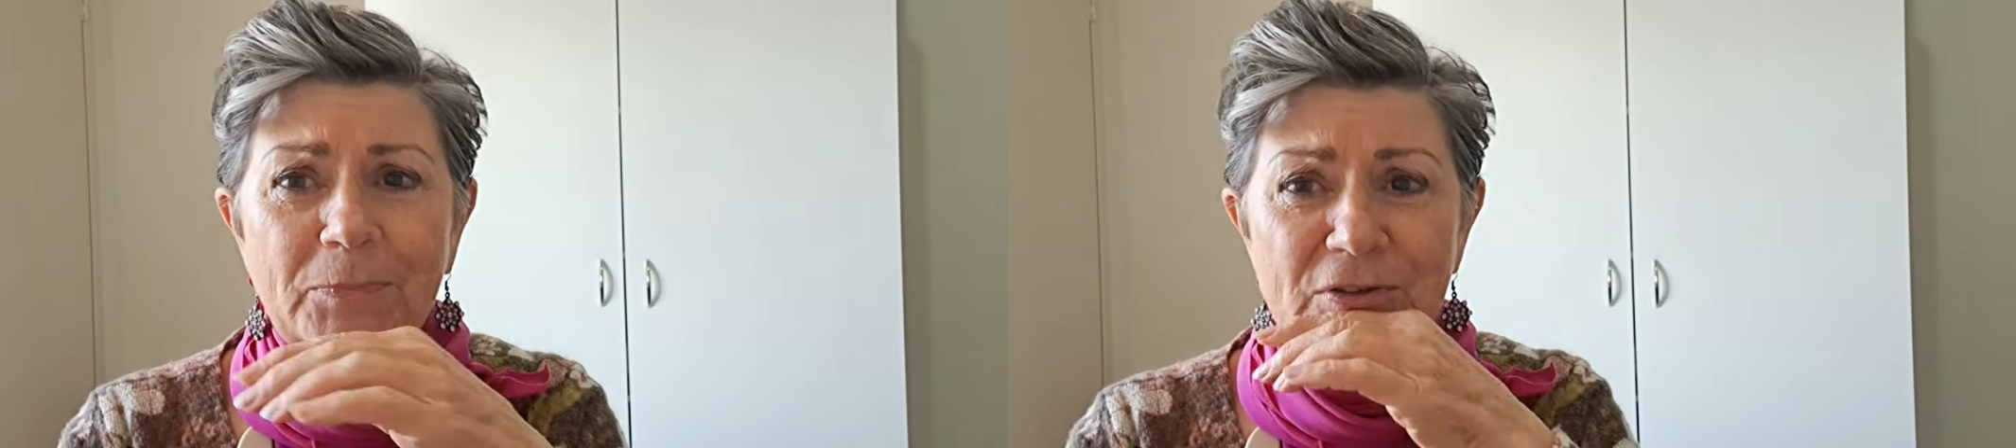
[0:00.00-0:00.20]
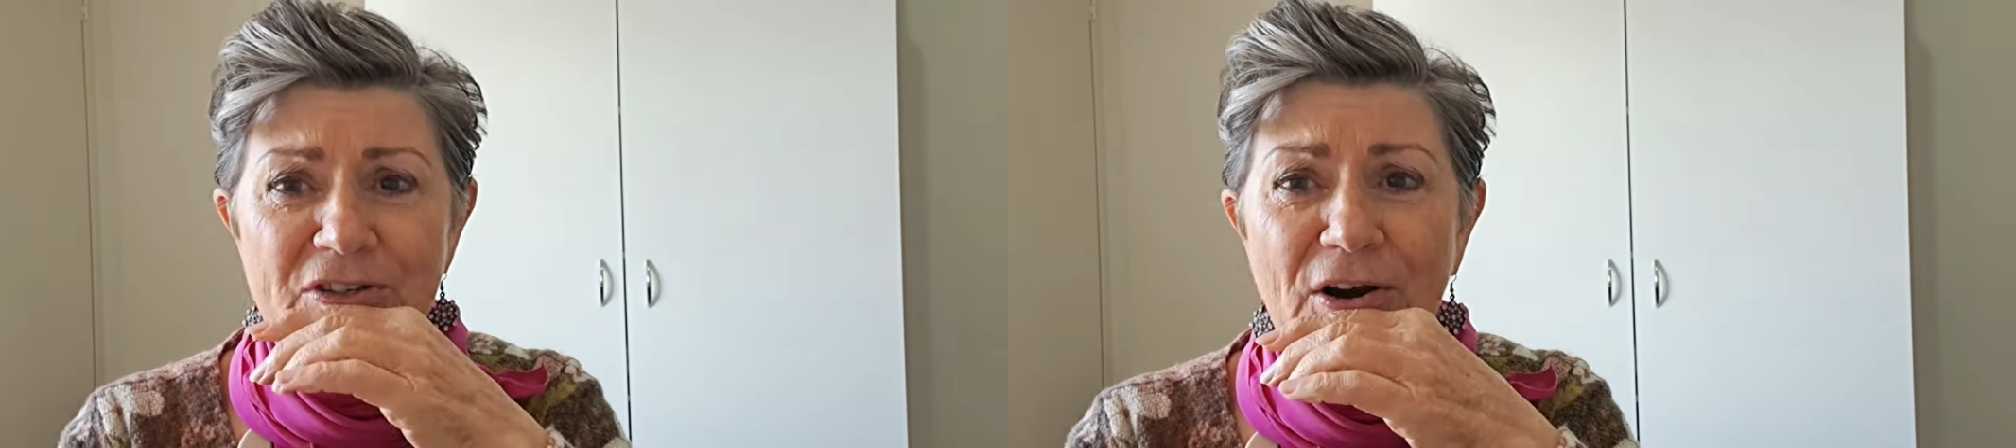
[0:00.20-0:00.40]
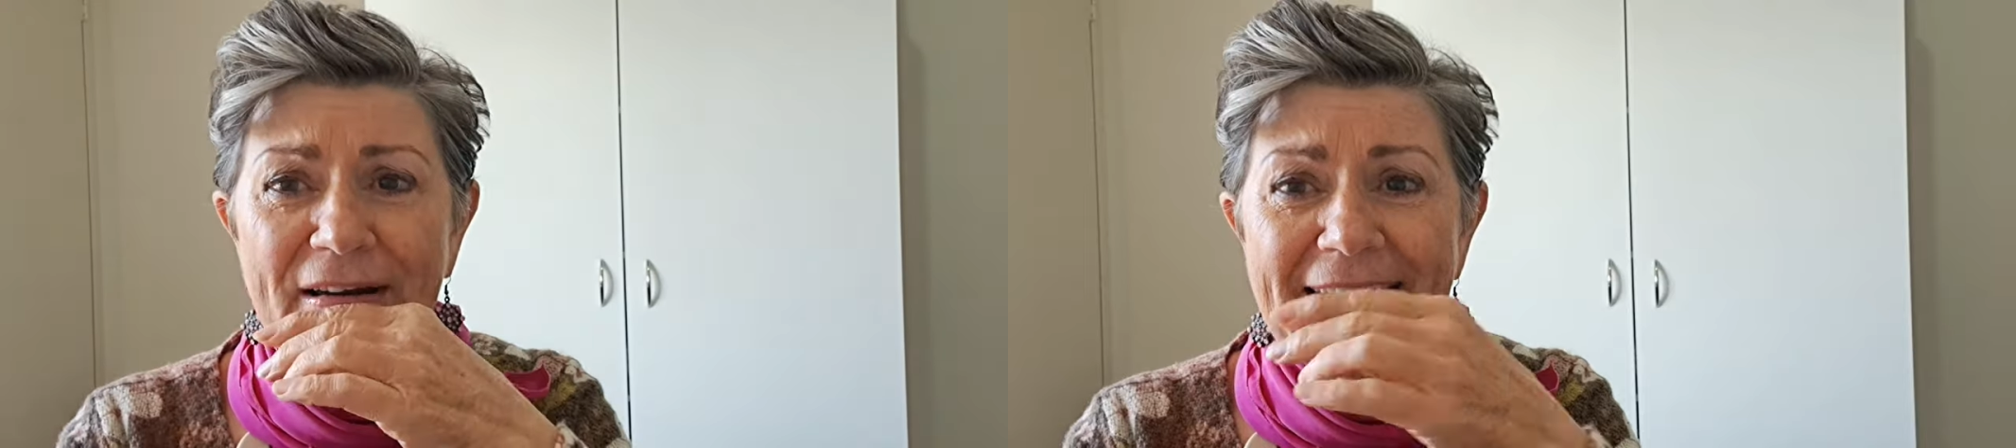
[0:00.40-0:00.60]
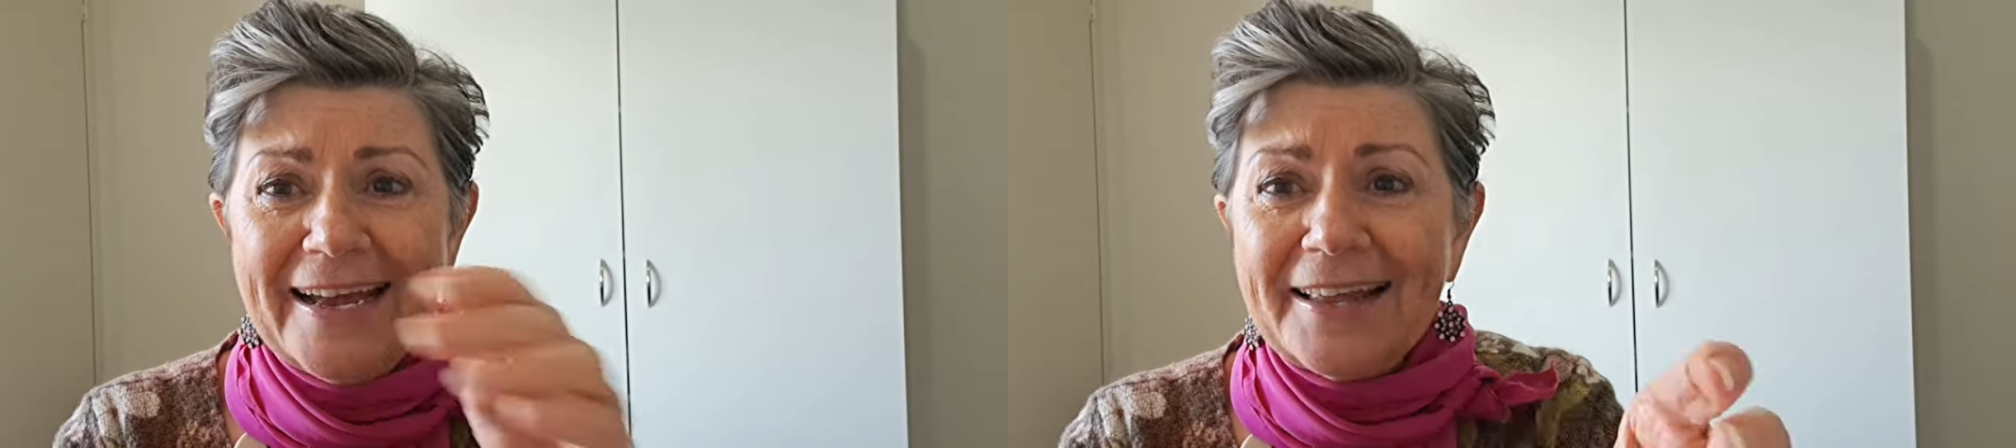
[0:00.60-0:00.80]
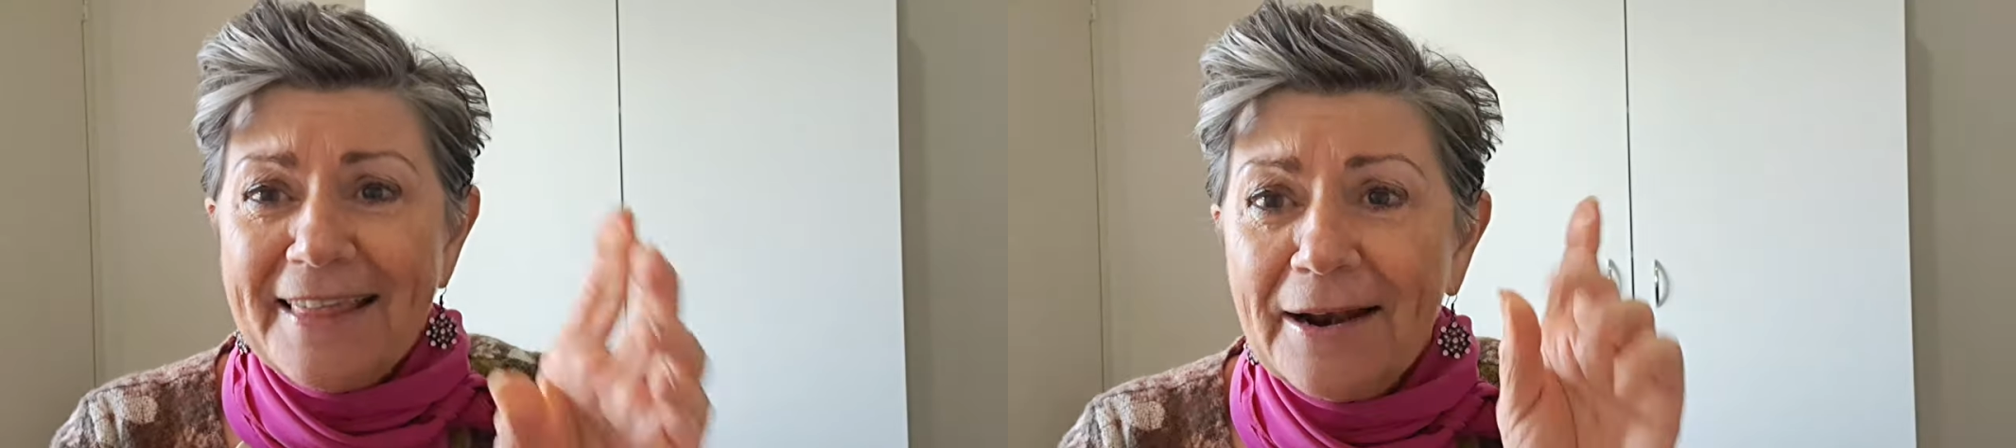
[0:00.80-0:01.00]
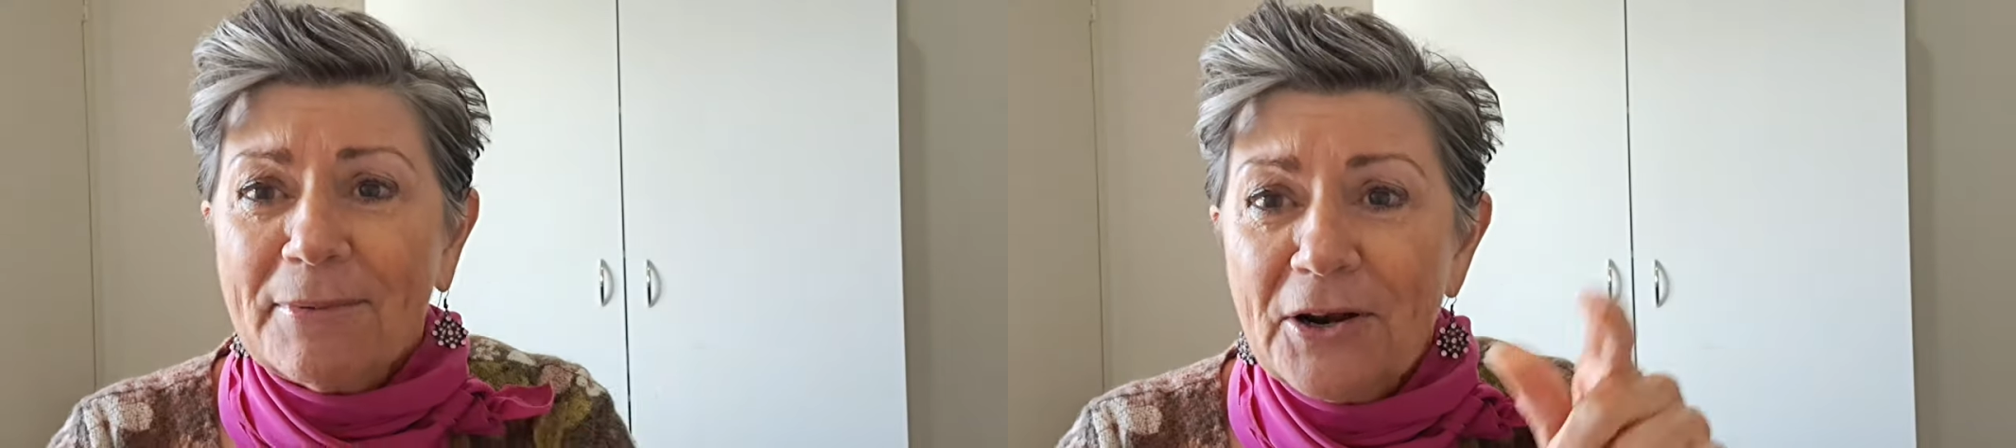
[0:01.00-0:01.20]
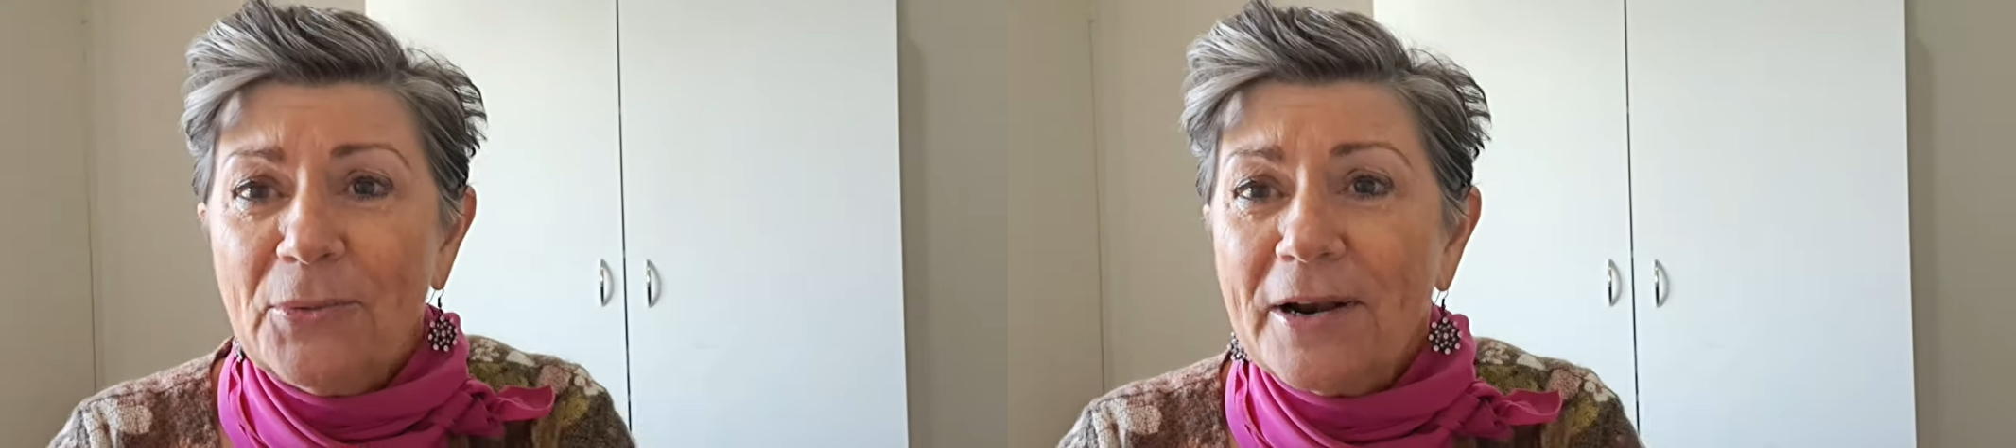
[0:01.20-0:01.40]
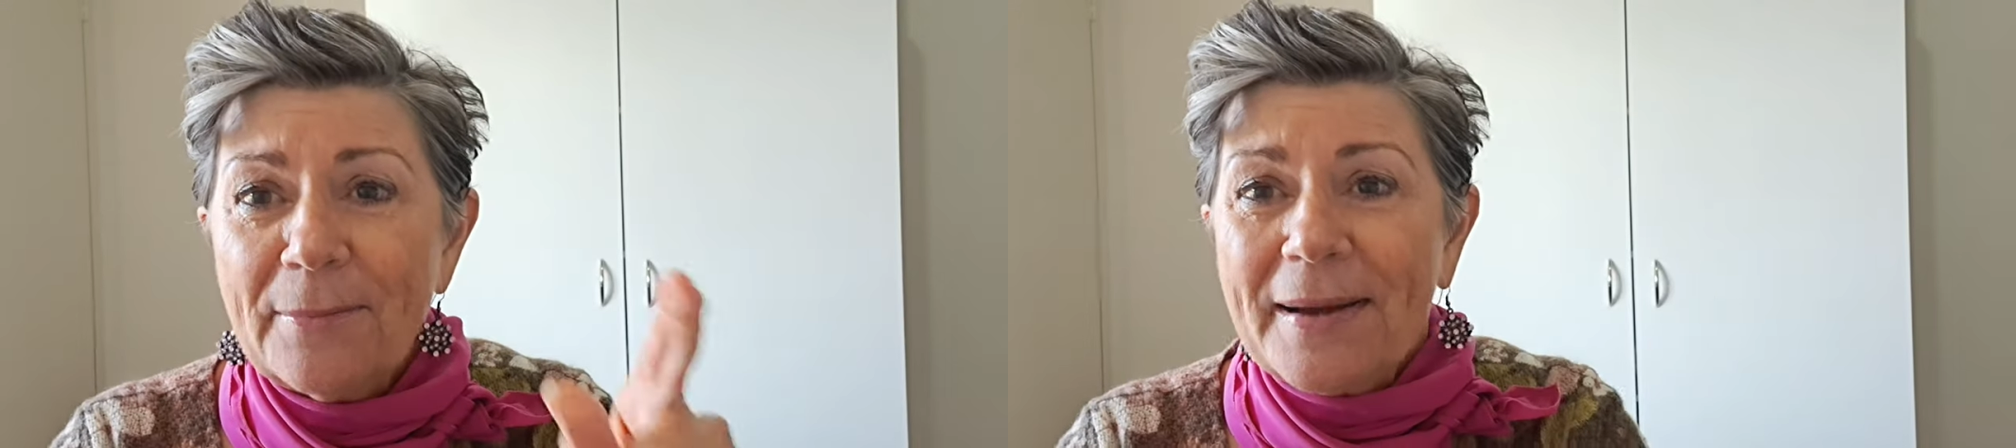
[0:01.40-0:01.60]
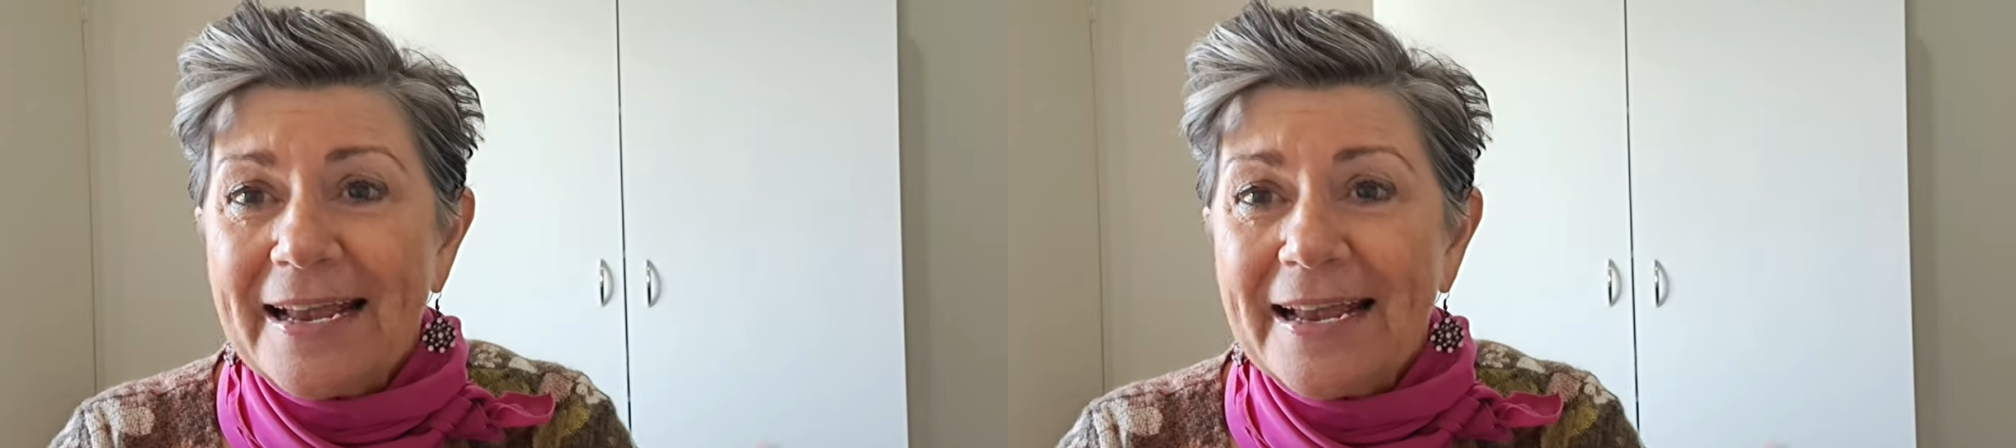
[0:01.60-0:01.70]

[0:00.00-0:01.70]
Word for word: Sorry. Then I'm going to want to